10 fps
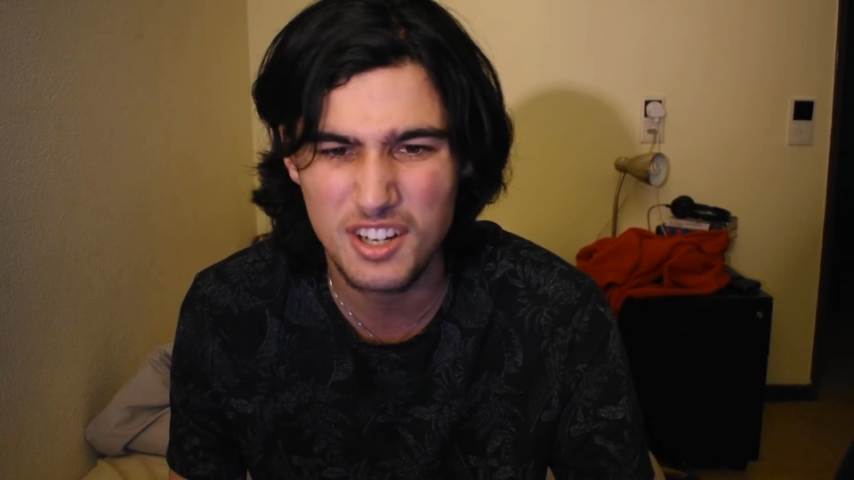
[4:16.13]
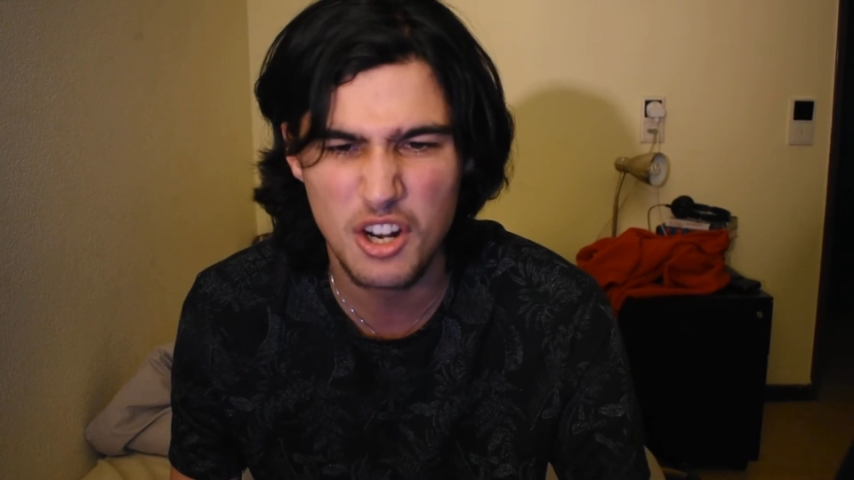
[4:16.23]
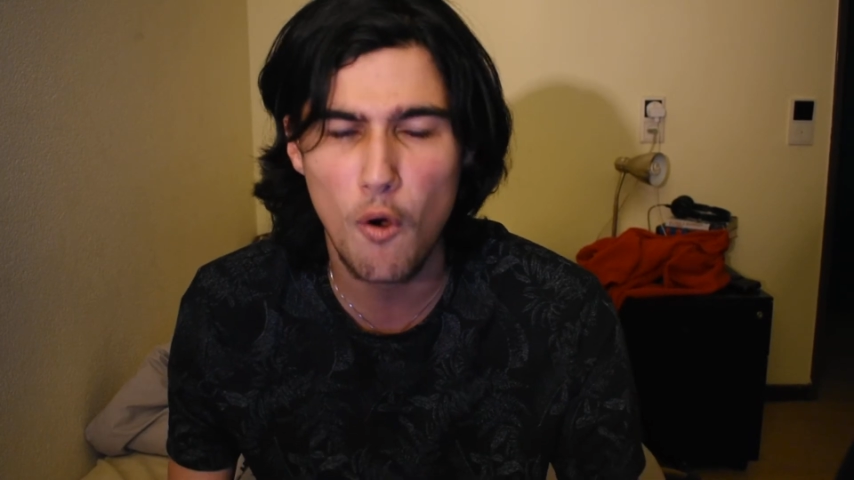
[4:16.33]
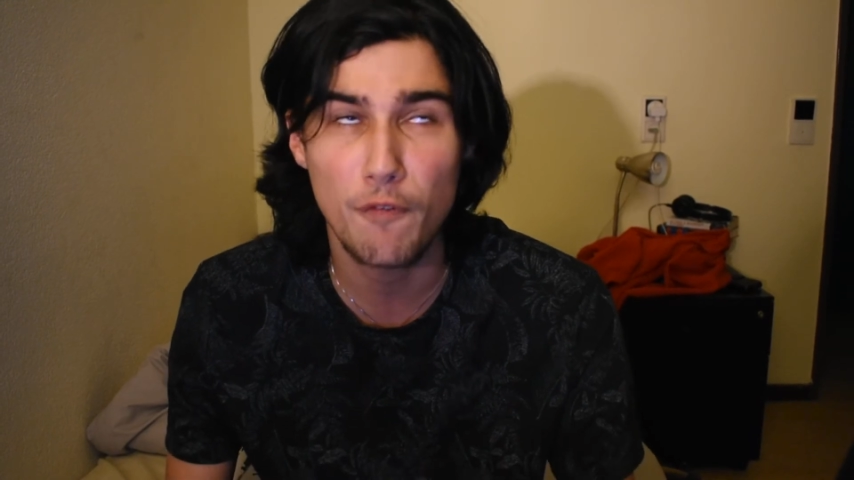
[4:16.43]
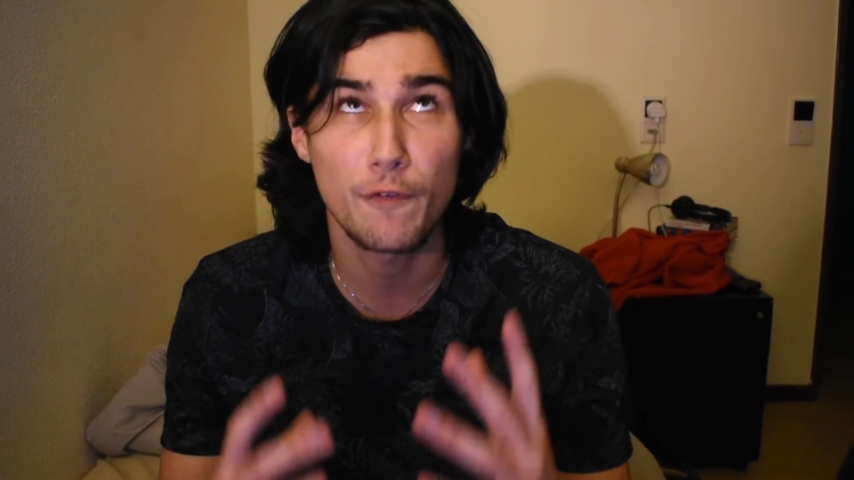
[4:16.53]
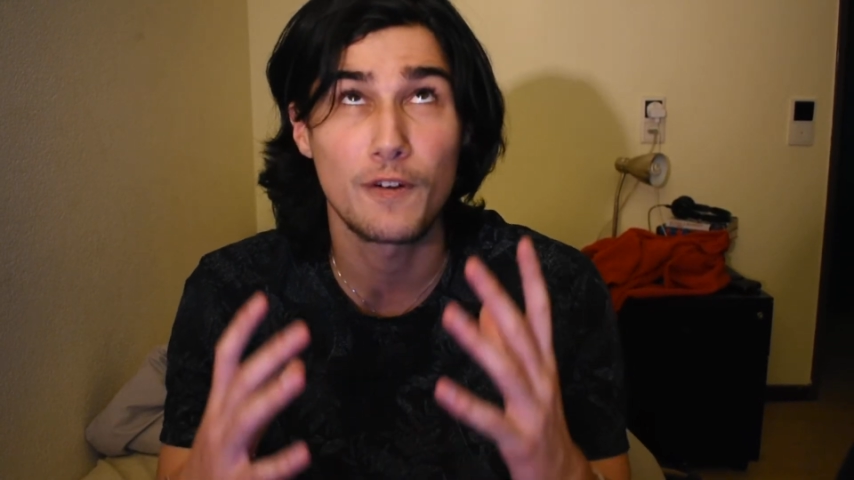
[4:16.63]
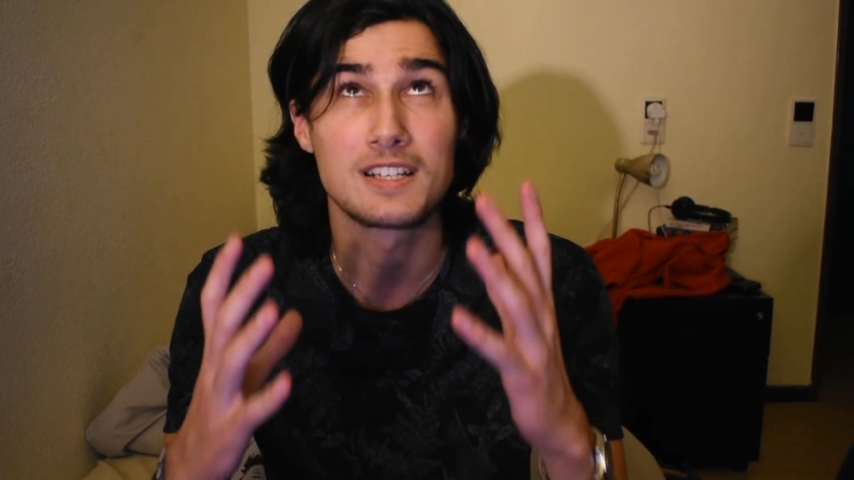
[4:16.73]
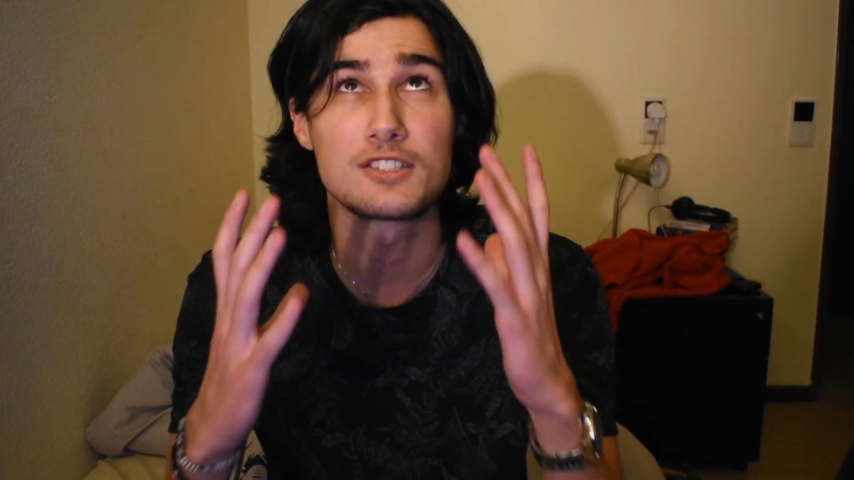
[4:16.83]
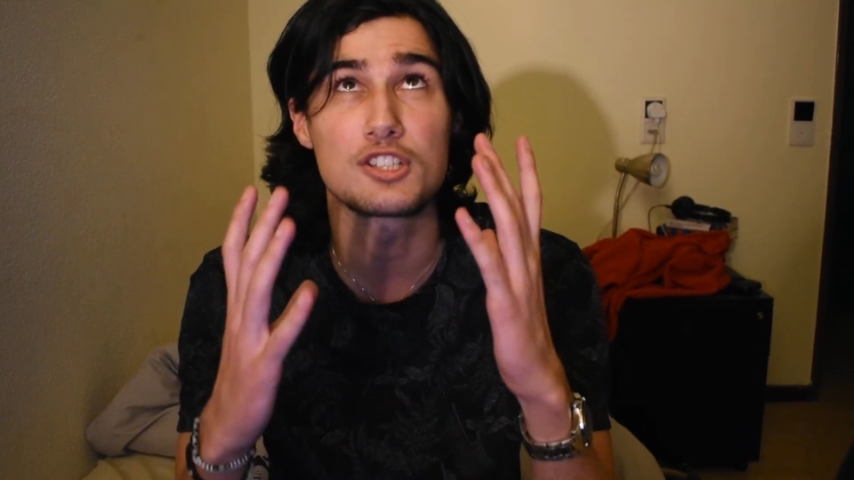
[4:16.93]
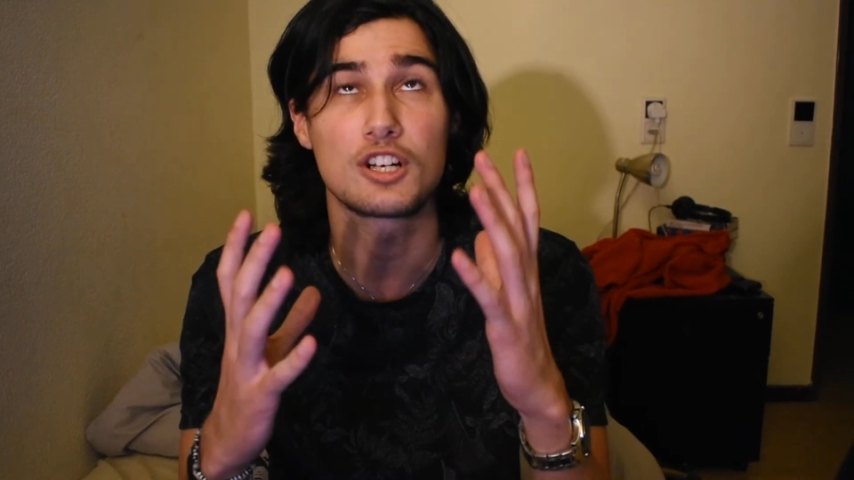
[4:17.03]
an
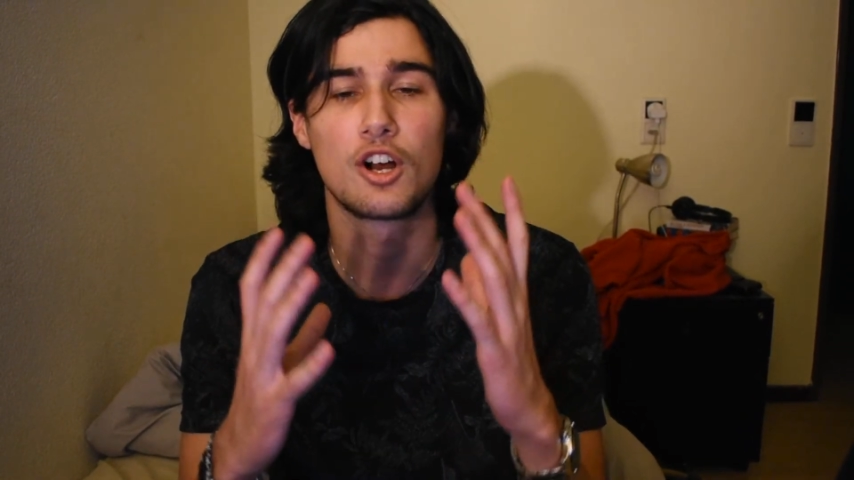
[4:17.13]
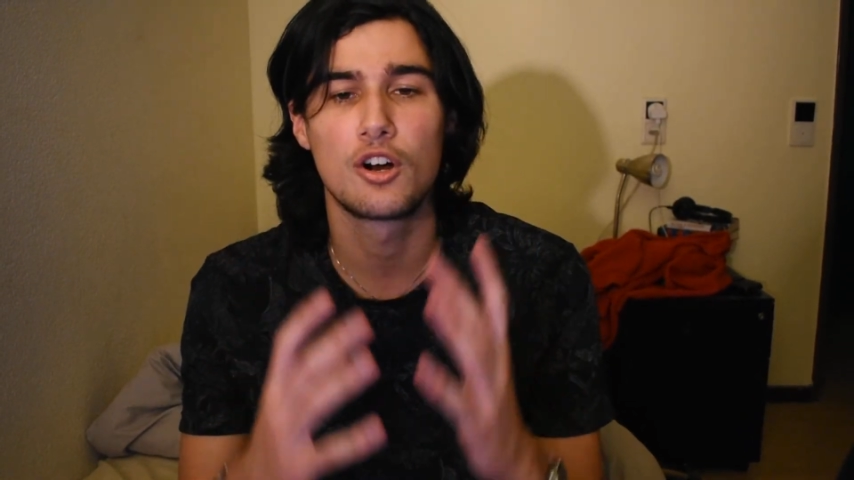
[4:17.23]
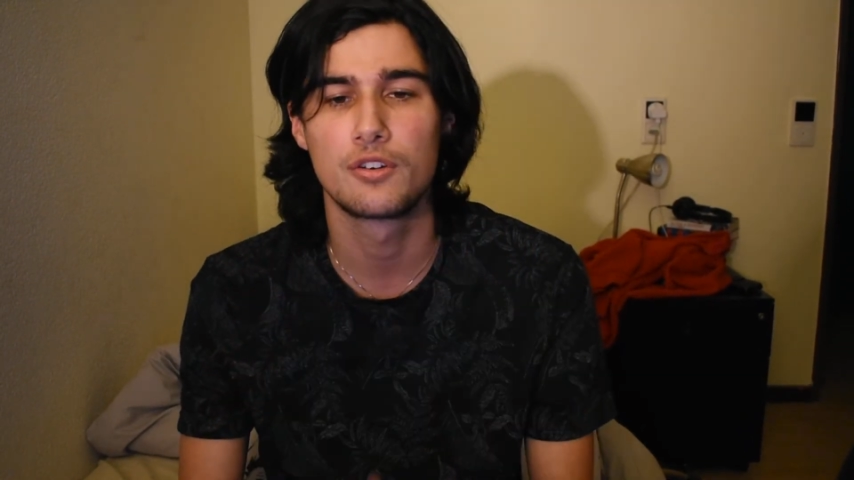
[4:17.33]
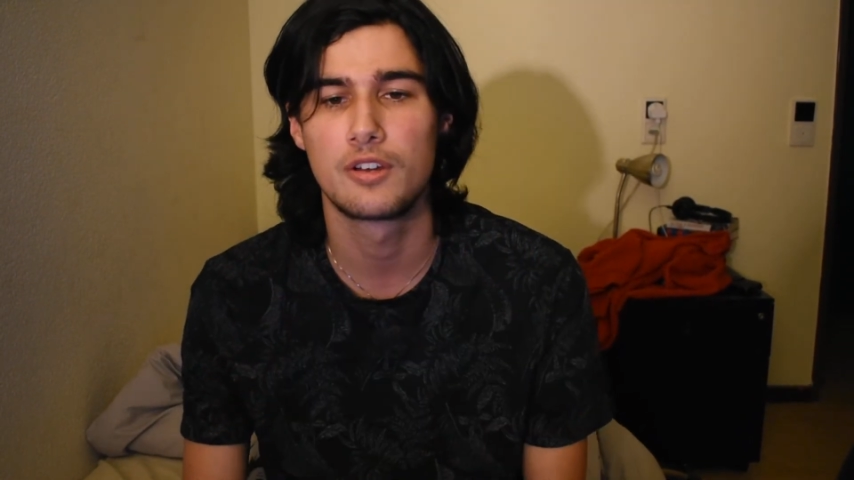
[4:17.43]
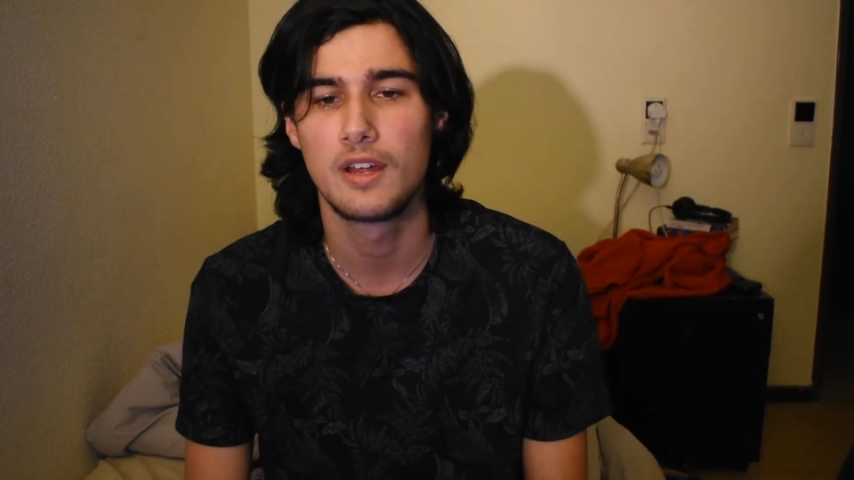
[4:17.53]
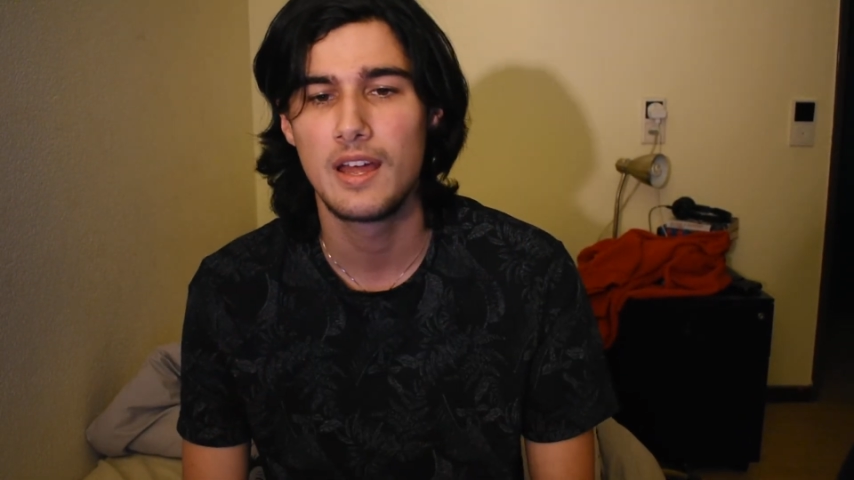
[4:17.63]
offering to God,